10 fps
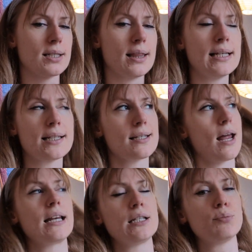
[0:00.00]
and these are
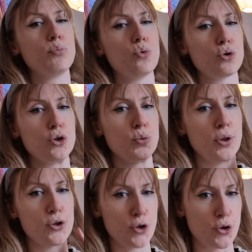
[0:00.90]
slightly more to do with
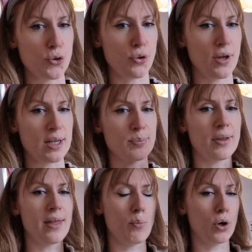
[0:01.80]
the social things,
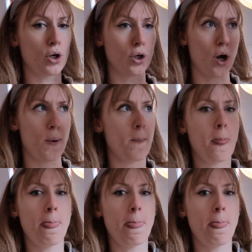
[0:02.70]
but then we're going to go,